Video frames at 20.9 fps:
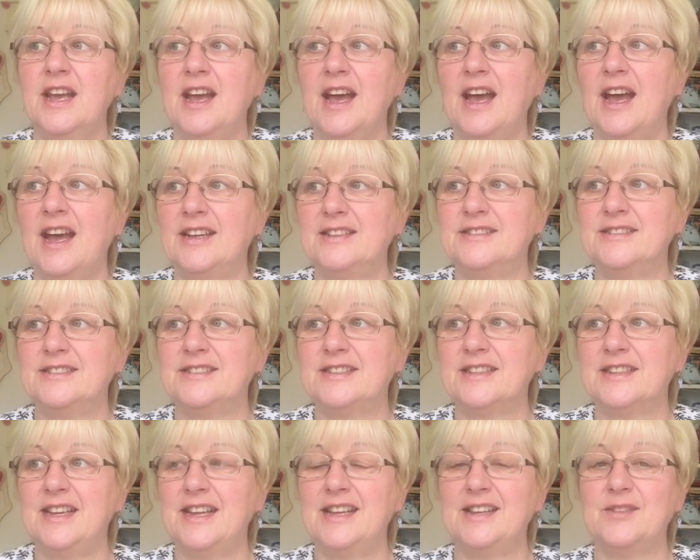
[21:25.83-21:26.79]
And
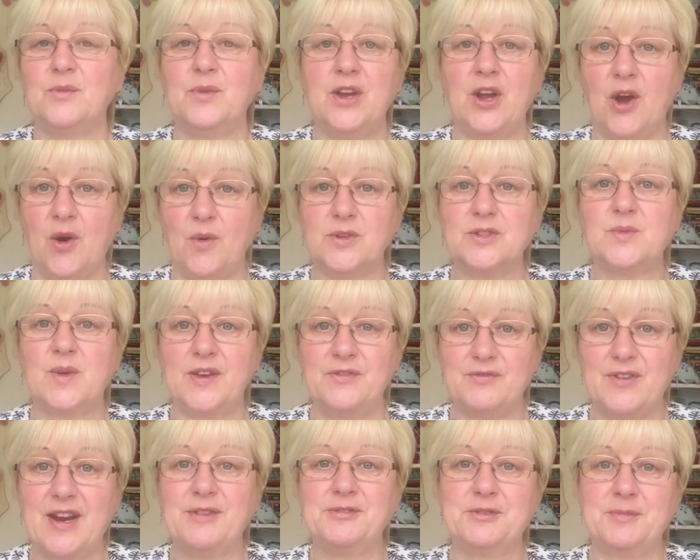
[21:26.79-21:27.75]
we always went
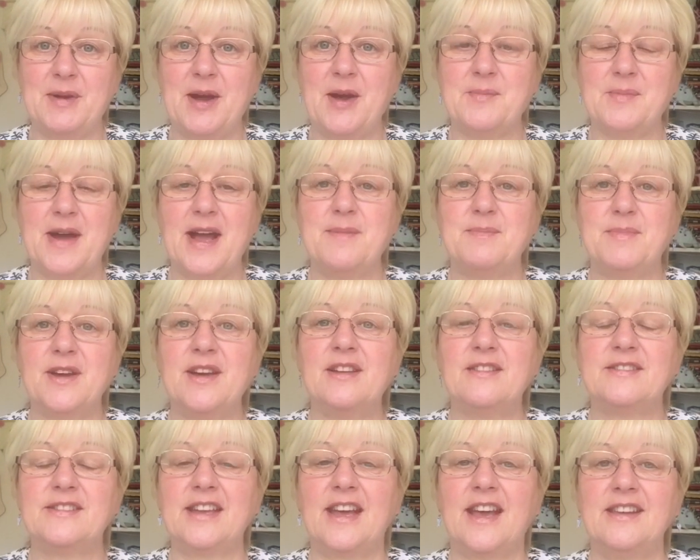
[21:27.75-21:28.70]
round about my
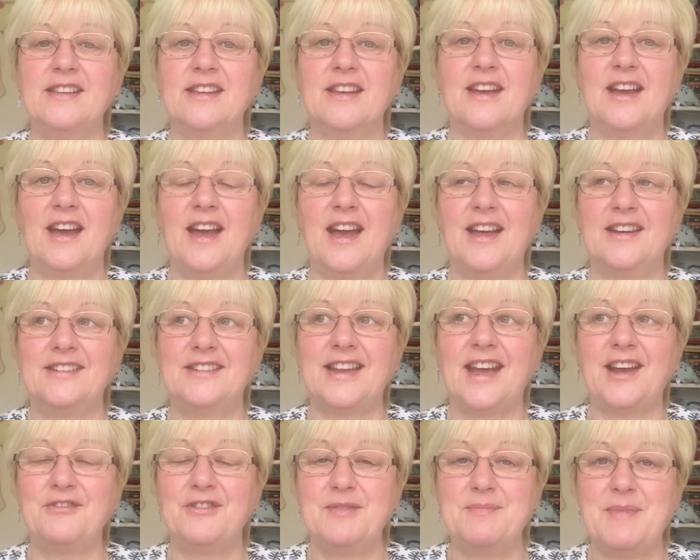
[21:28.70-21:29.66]
birthday. And I
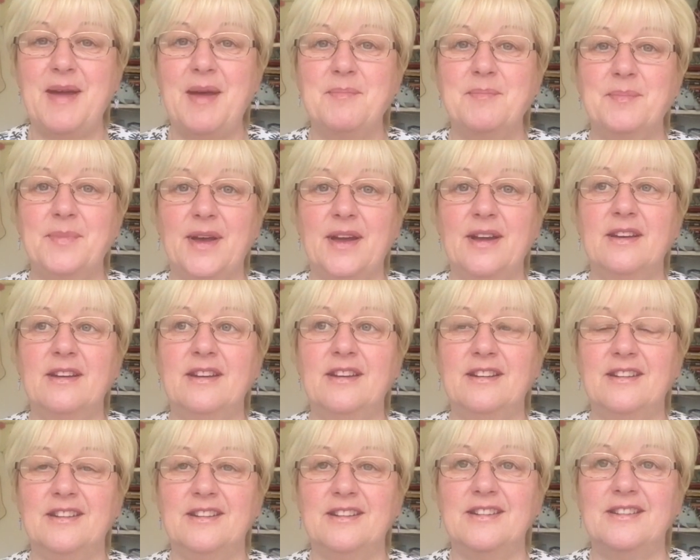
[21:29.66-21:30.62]
remember
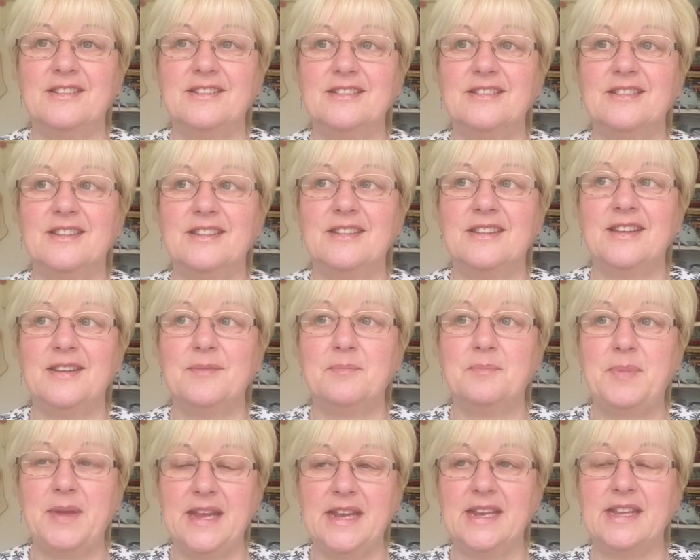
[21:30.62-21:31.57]
her
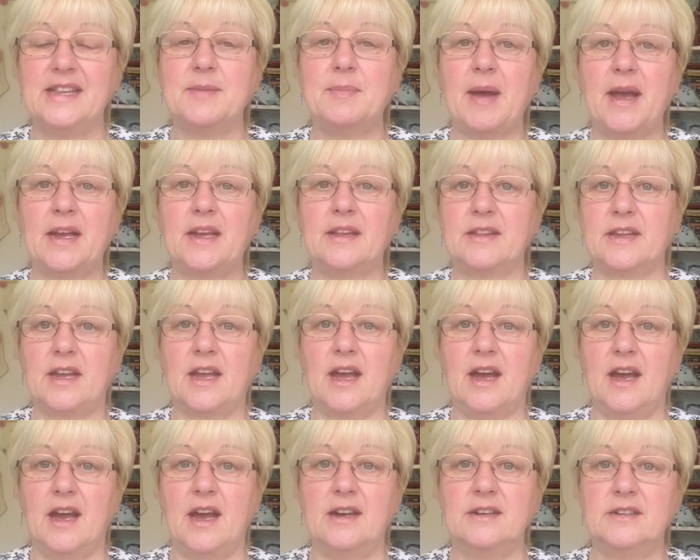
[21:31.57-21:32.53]
being in the back of the
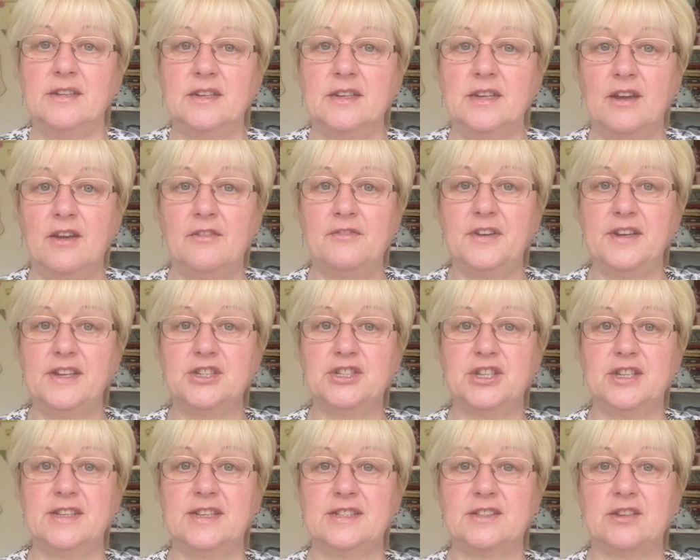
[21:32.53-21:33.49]
car,
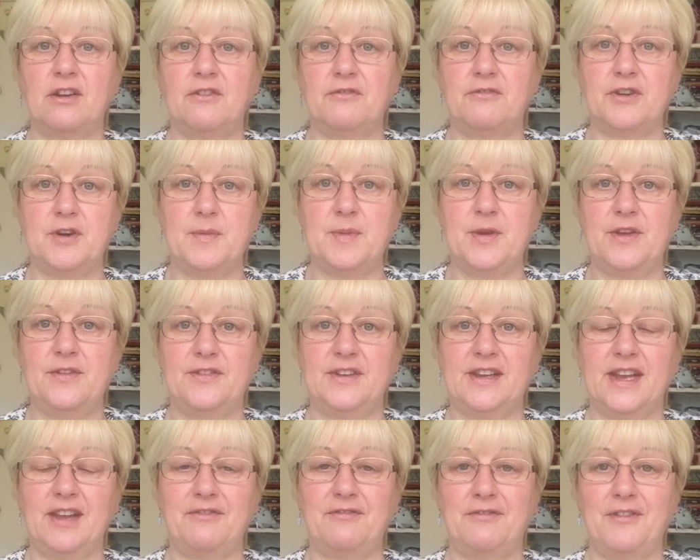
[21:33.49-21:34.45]
finishing this off for a birthday
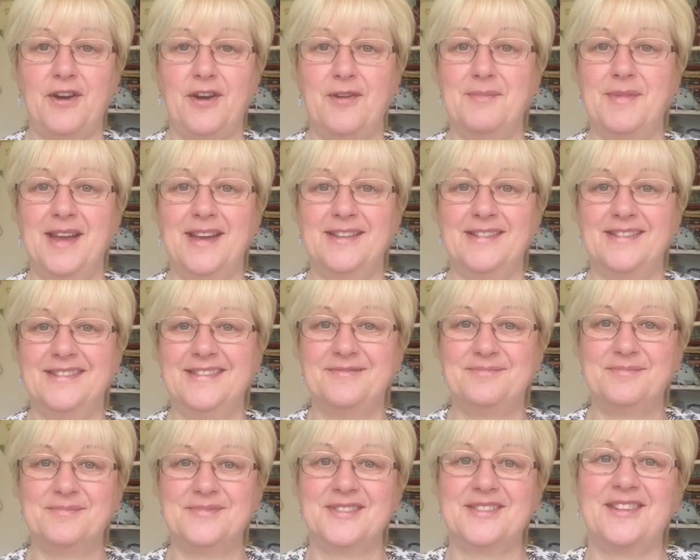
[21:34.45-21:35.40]
gift for me.
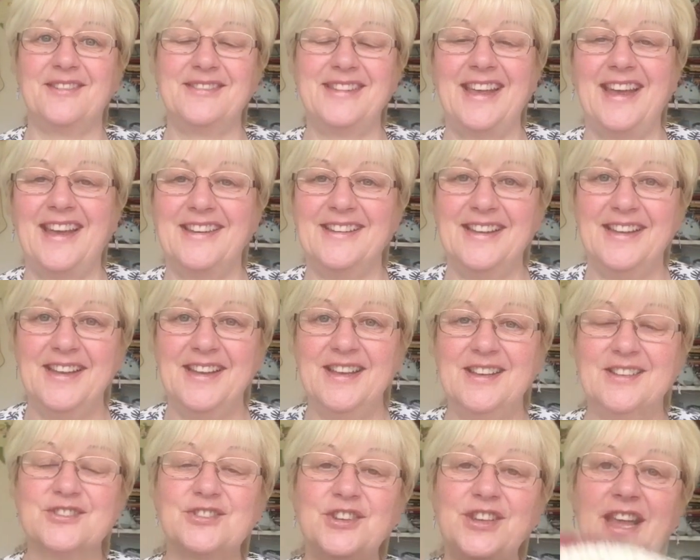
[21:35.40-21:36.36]
So yeah.
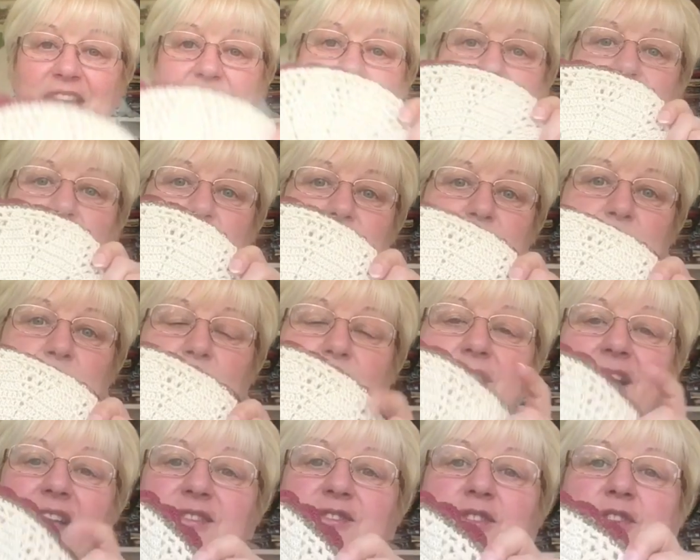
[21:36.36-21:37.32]
So yeah, I'm going to put
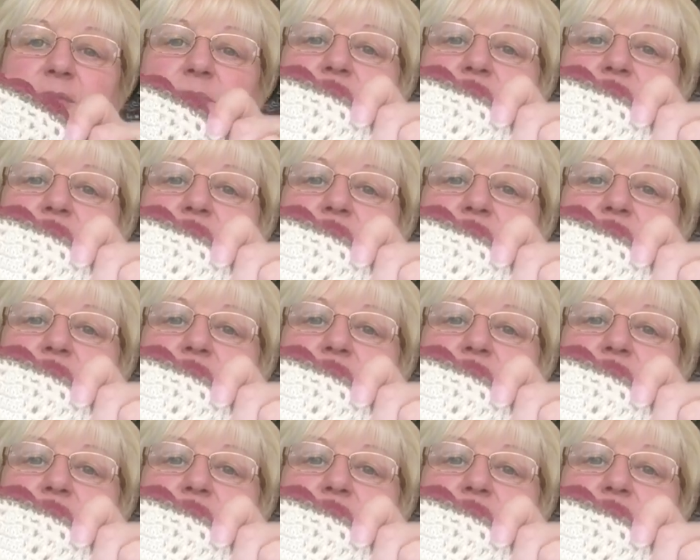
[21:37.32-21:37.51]
that up